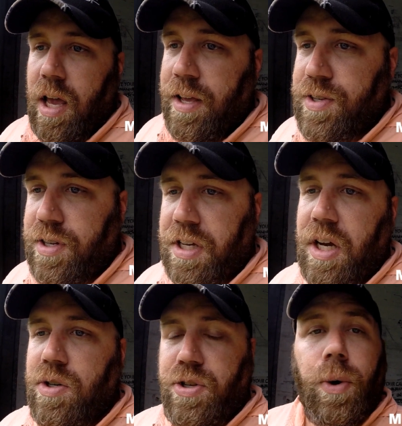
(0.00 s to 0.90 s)
is to
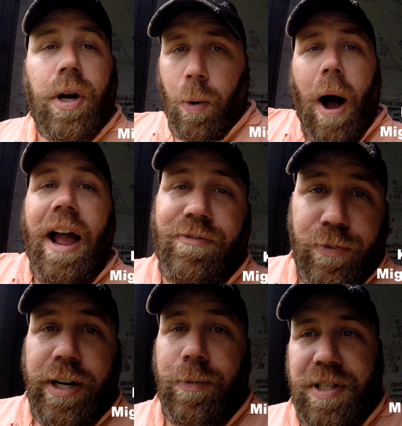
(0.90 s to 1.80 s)
go to a quiet
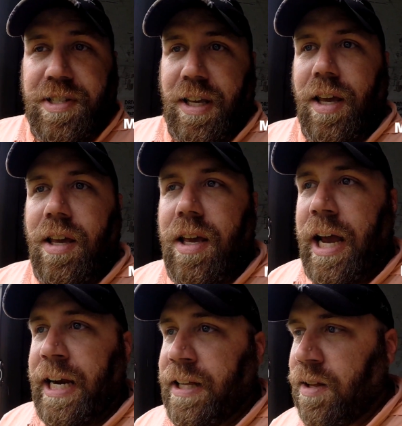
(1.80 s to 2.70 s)
frequency.
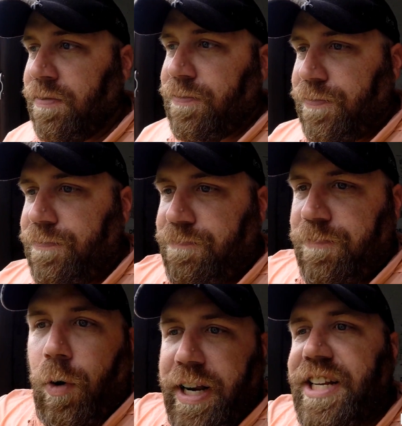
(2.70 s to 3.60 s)
And in the
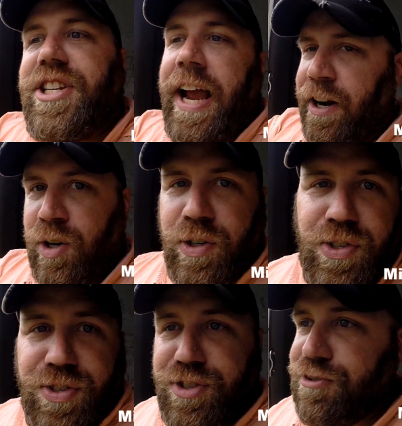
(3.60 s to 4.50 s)
40
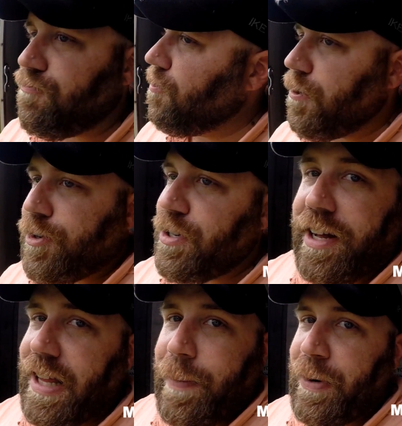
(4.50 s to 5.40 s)
channels, there's
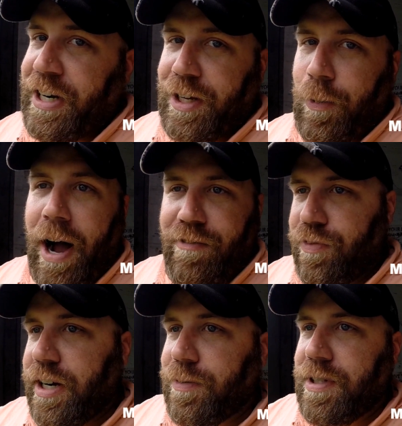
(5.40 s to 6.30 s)
not that many quiet
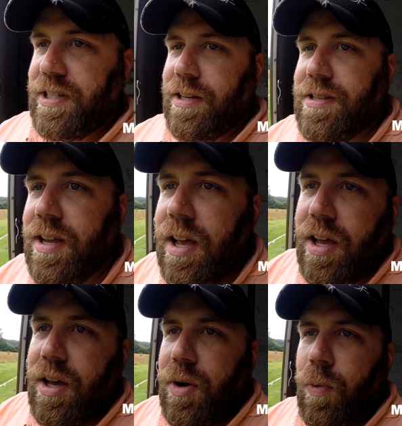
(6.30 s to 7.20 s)
frequencies
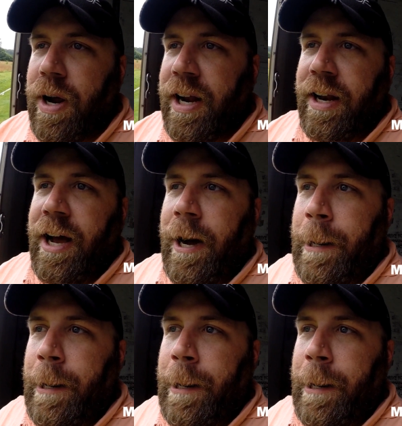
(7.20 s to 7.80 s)
when